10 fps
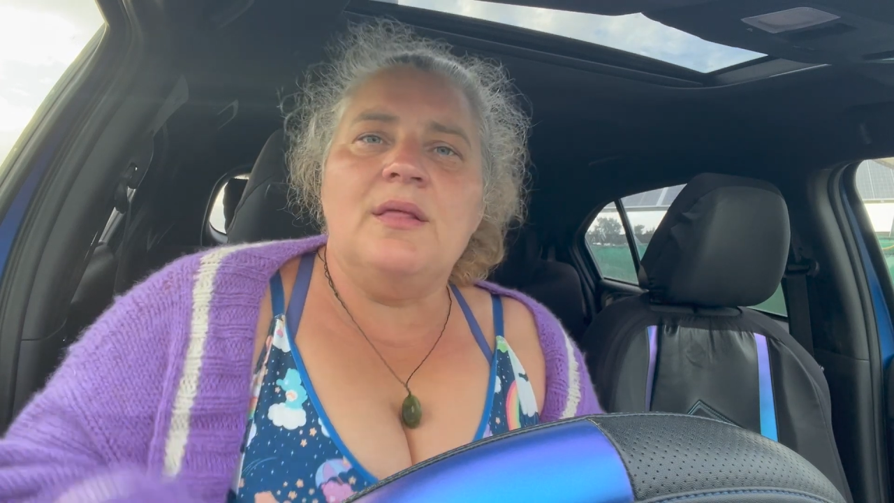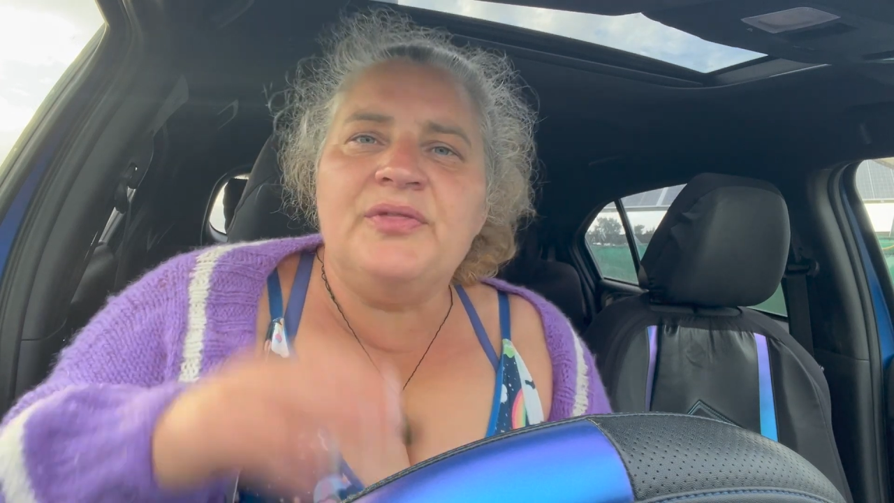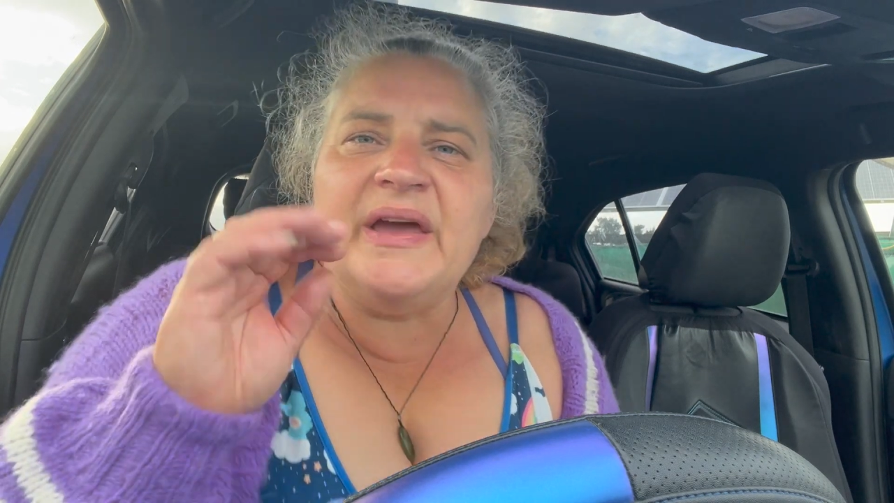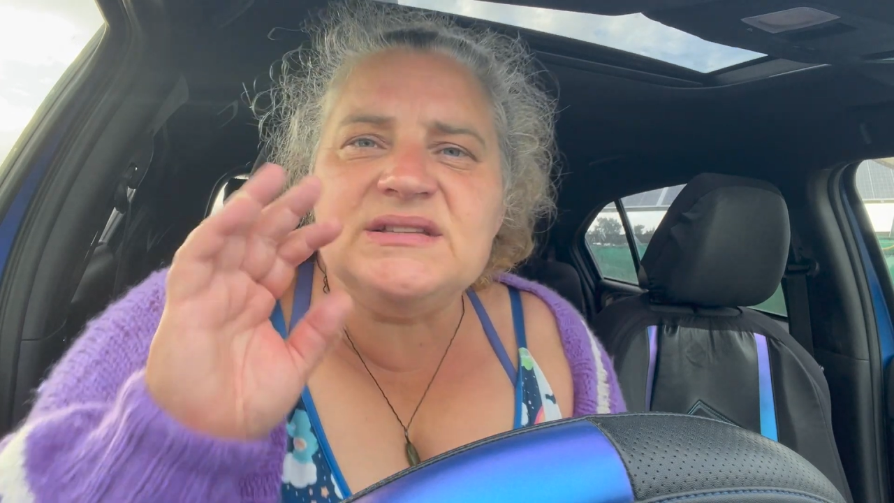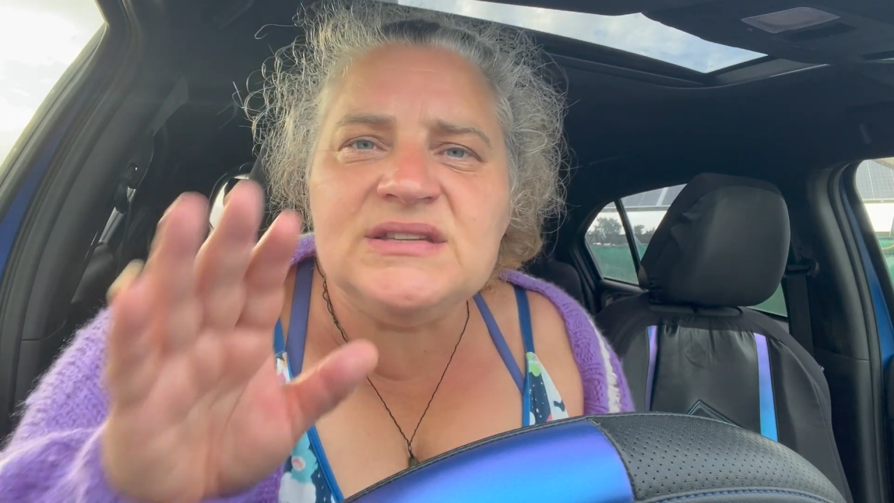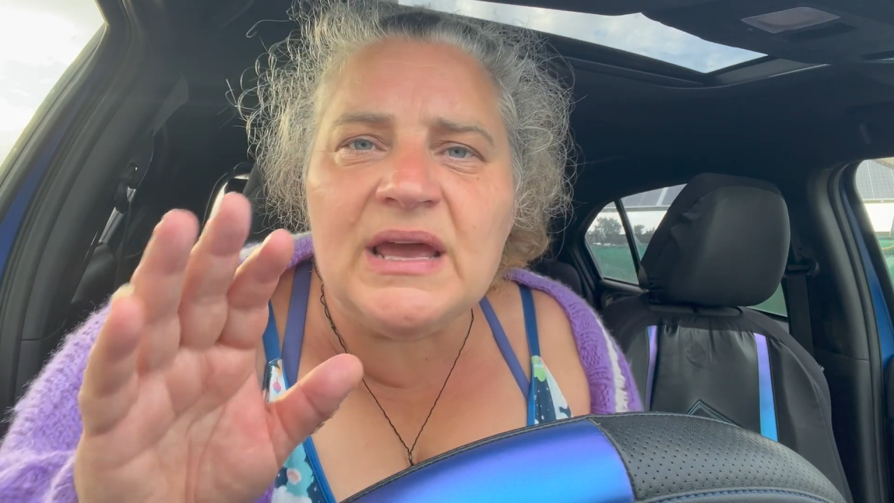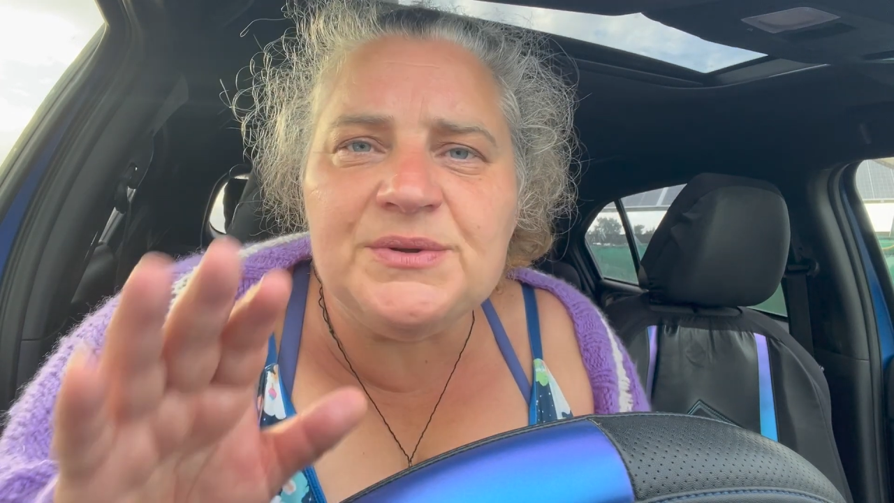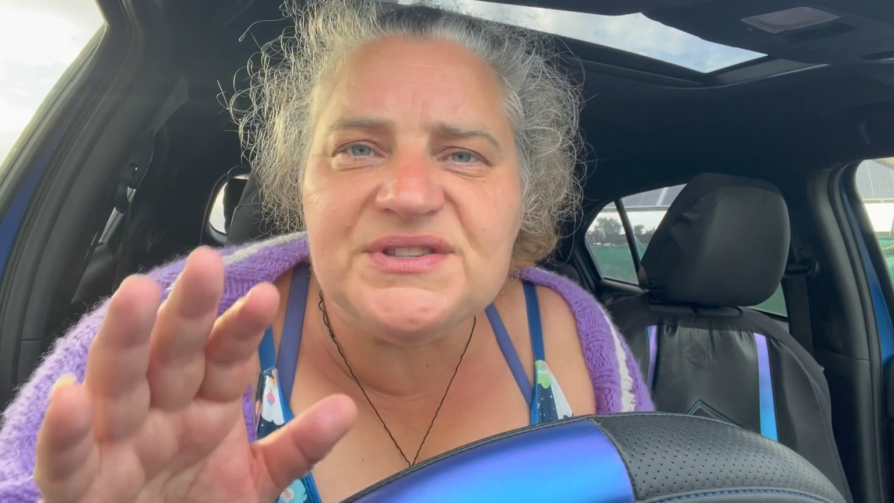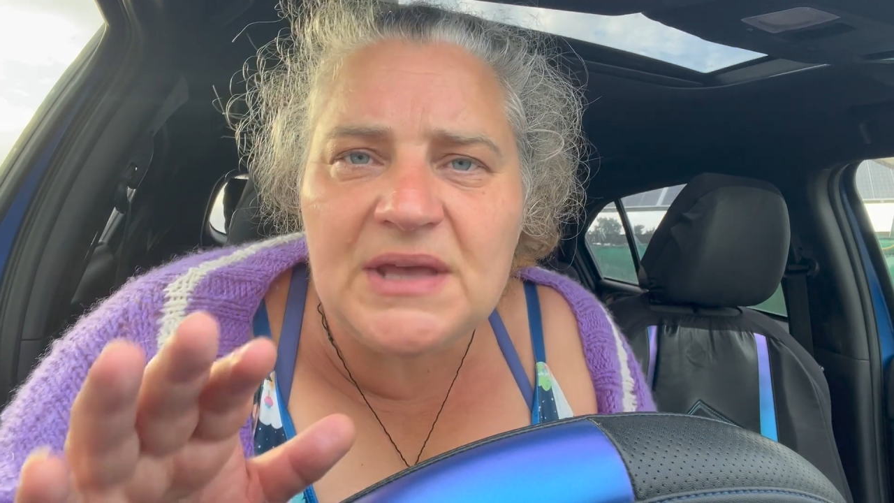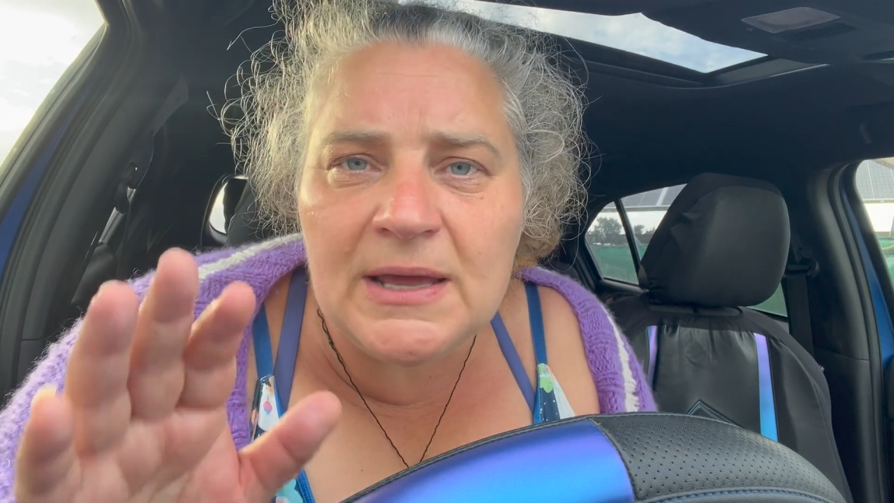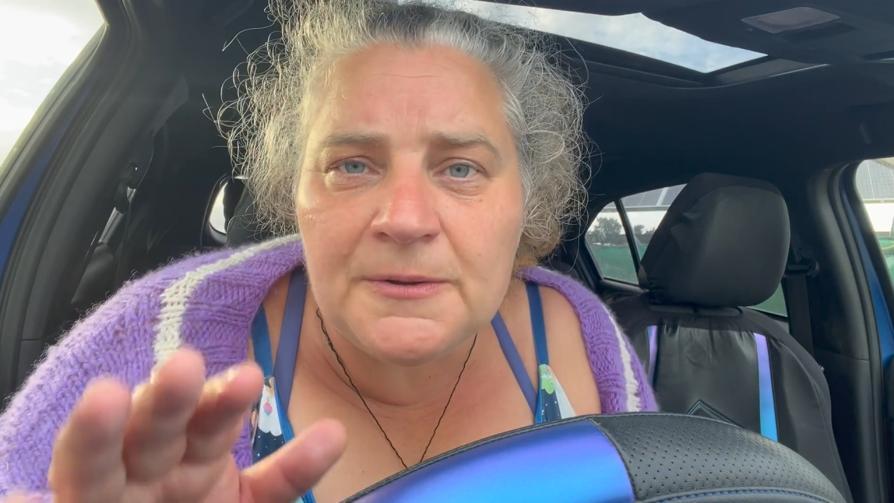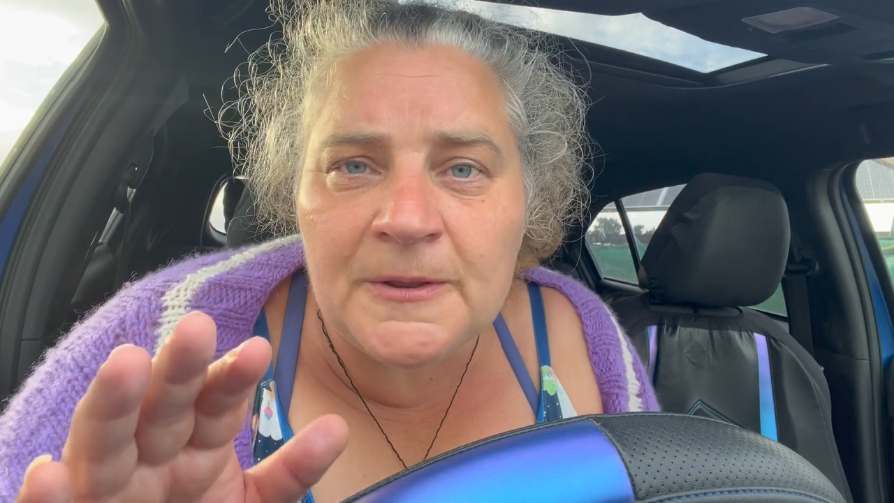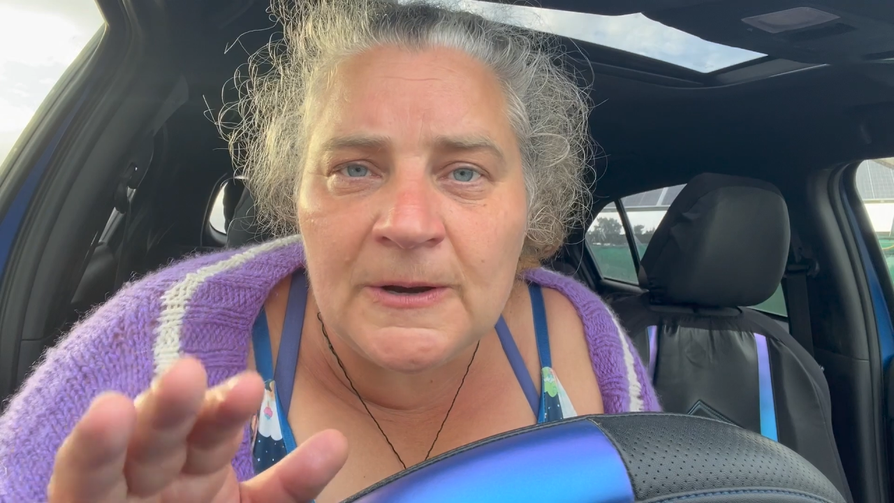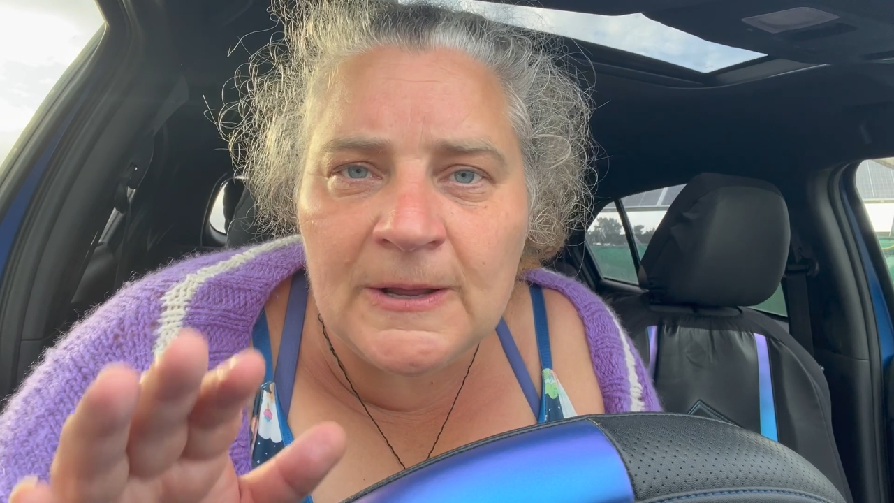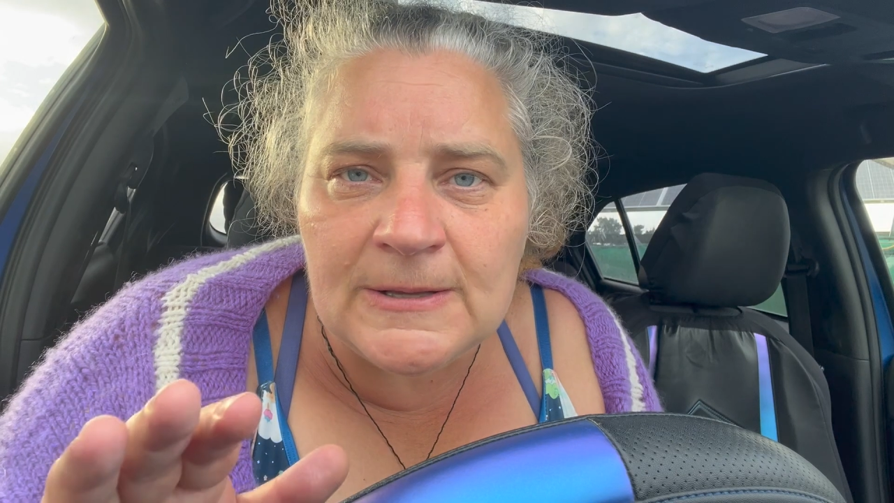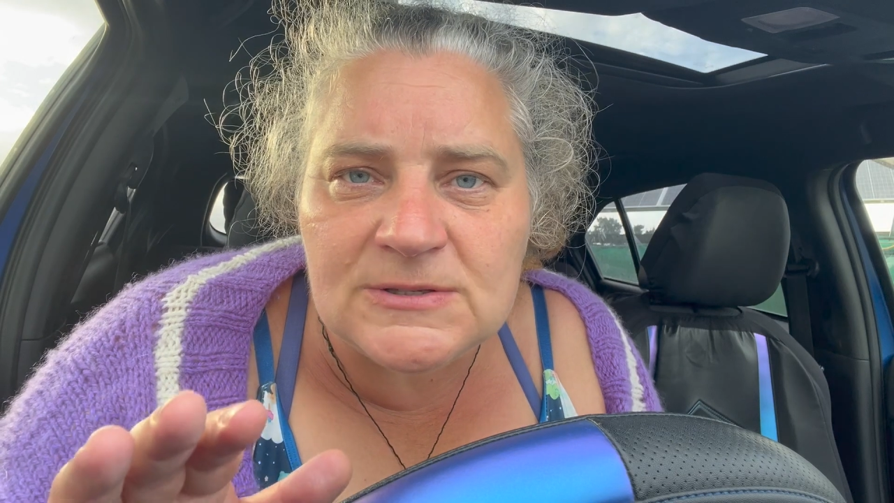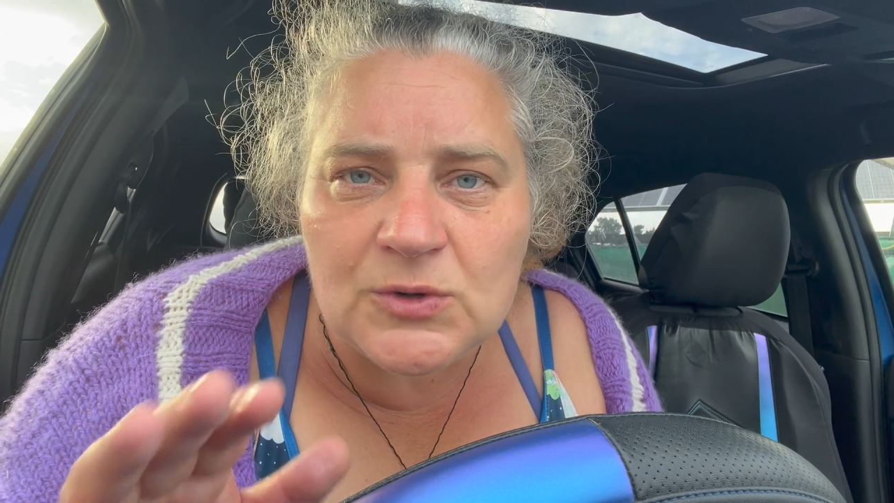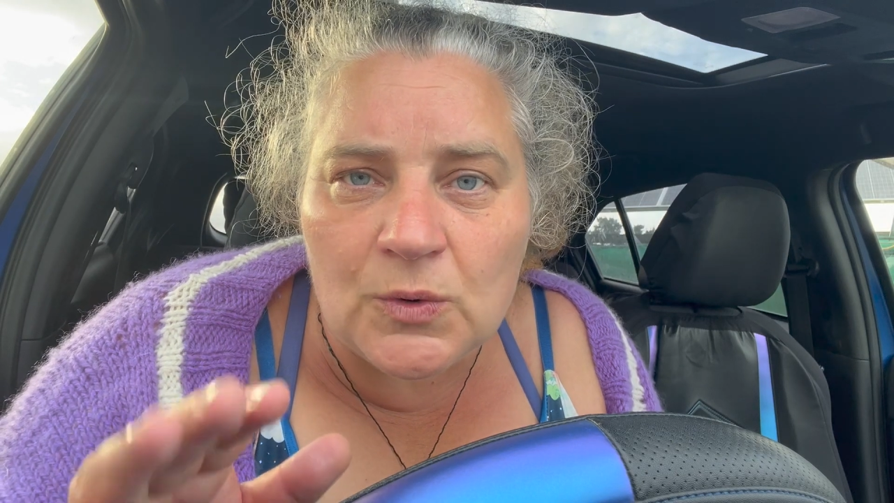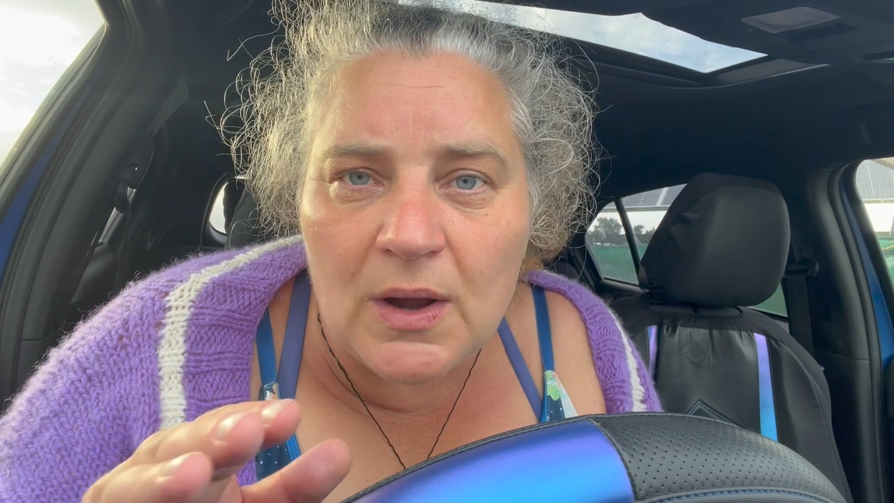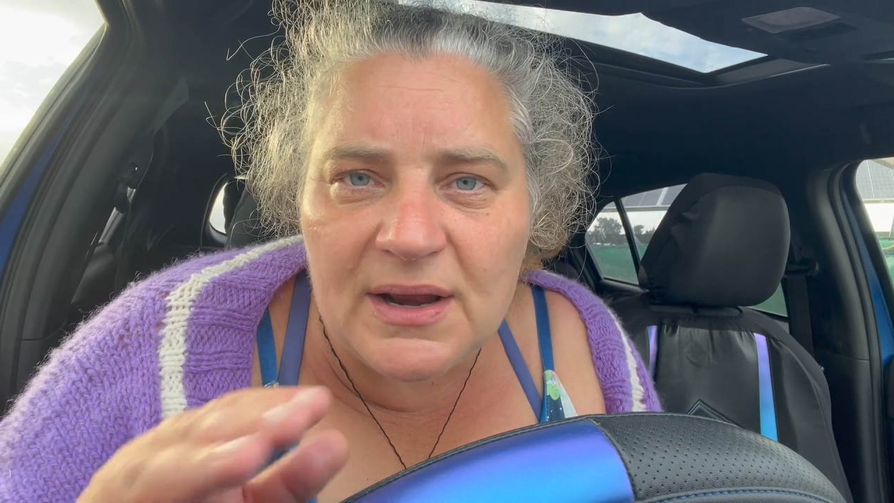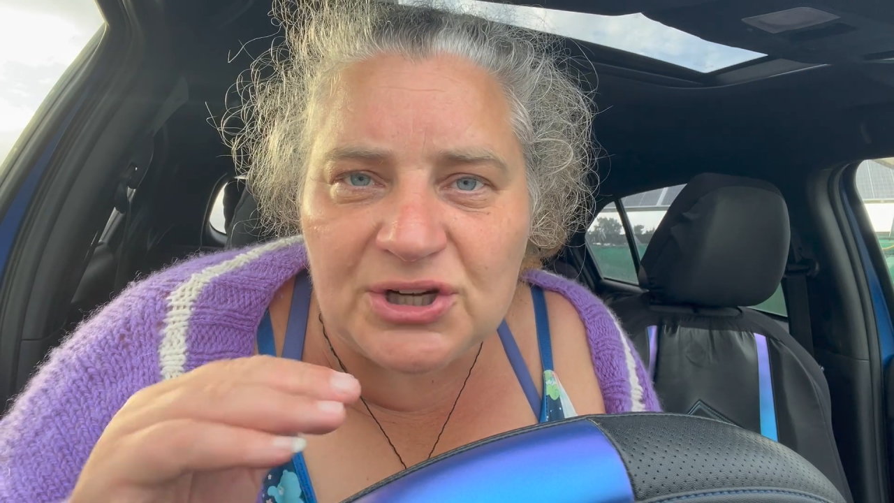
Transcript: That sounds sadder than it is, all right?